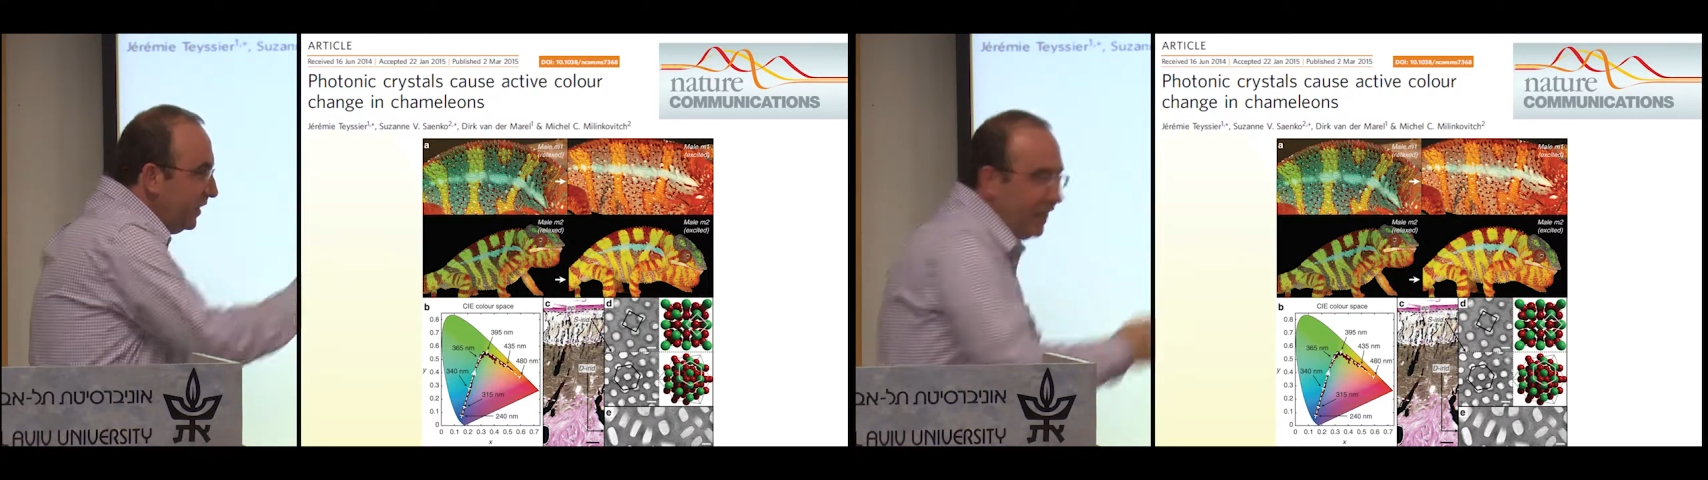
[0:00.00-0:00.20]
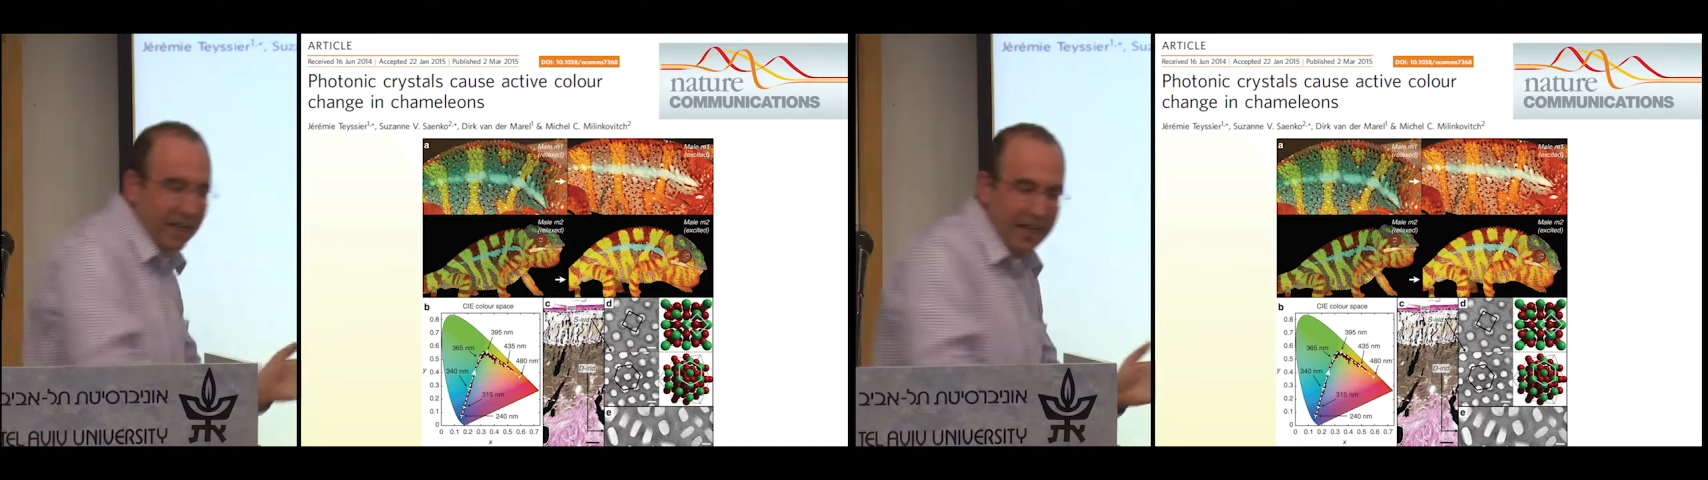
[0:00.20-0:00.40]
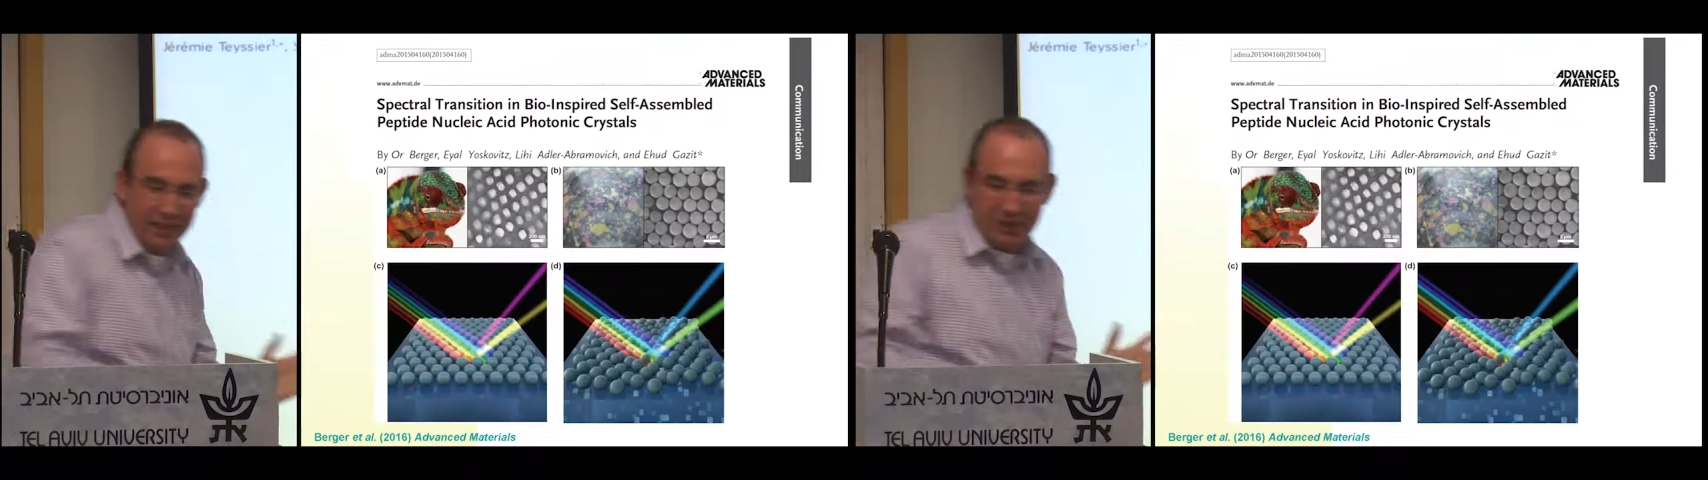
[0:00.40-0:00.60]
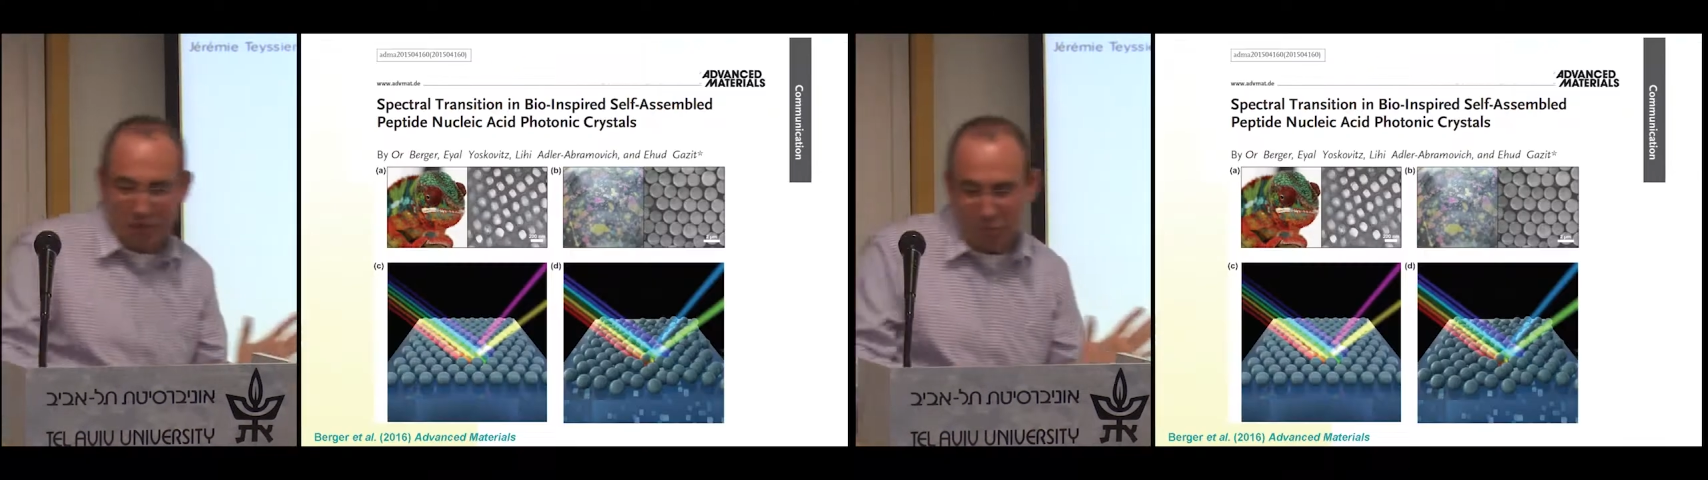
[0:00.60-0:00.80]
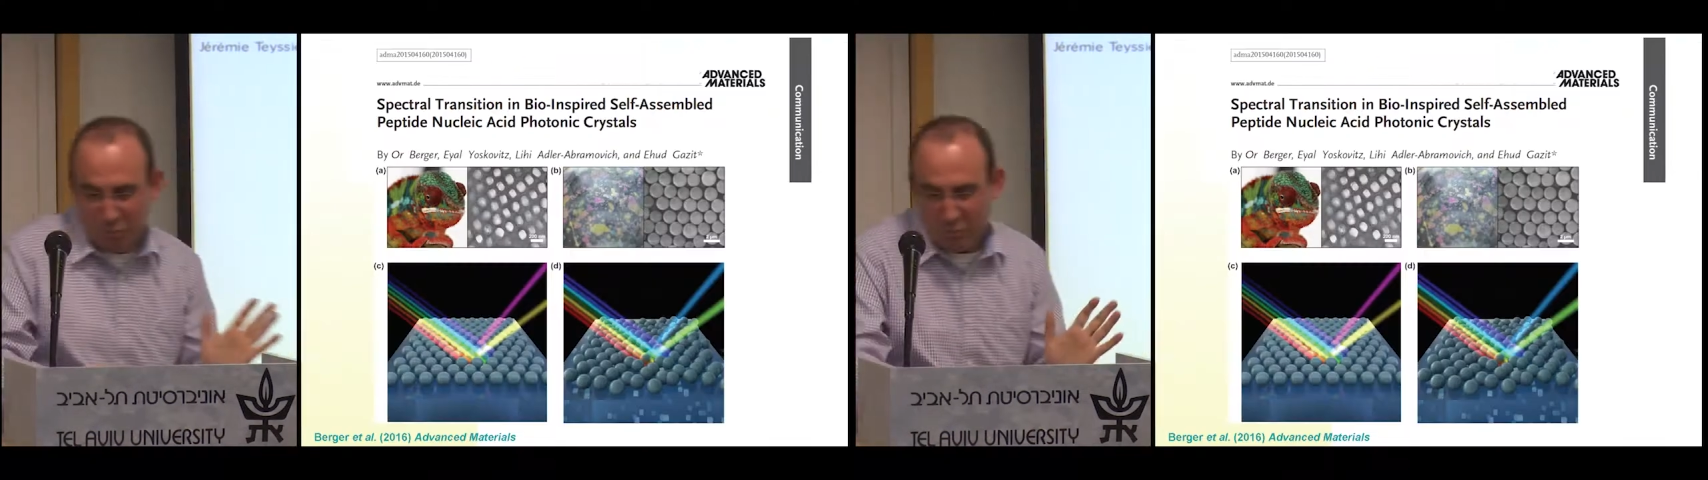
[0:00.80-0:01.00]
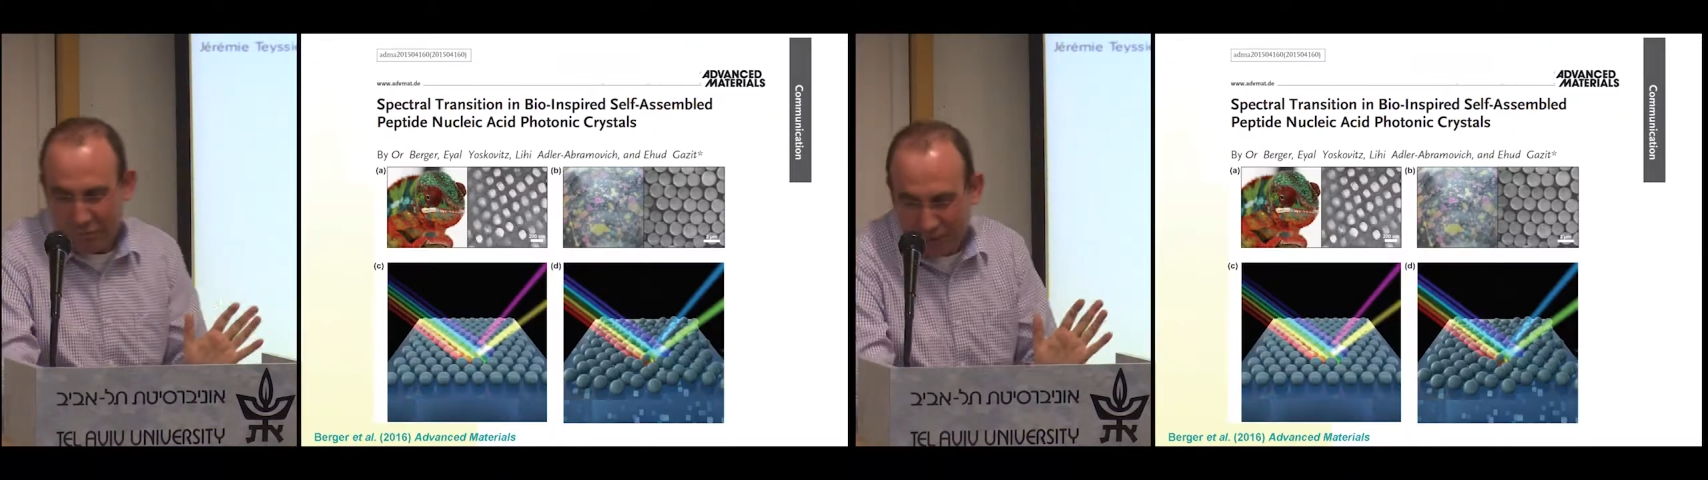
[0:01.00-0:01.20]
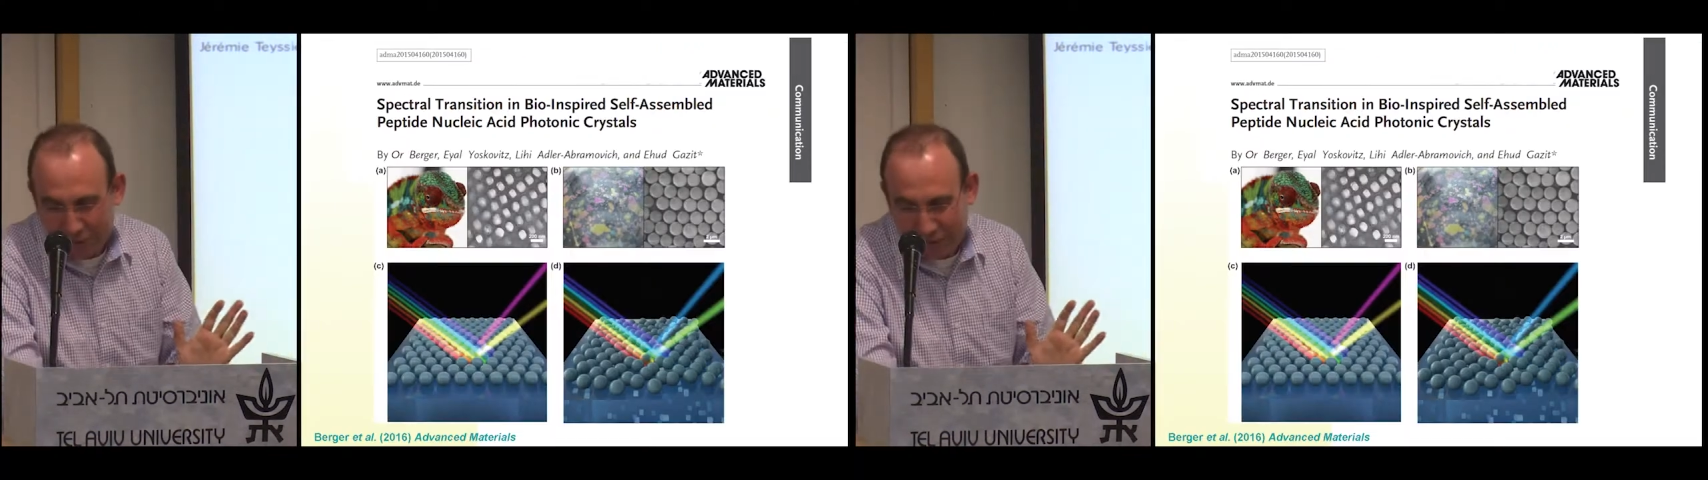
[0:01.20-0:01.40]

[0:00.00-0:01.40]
And without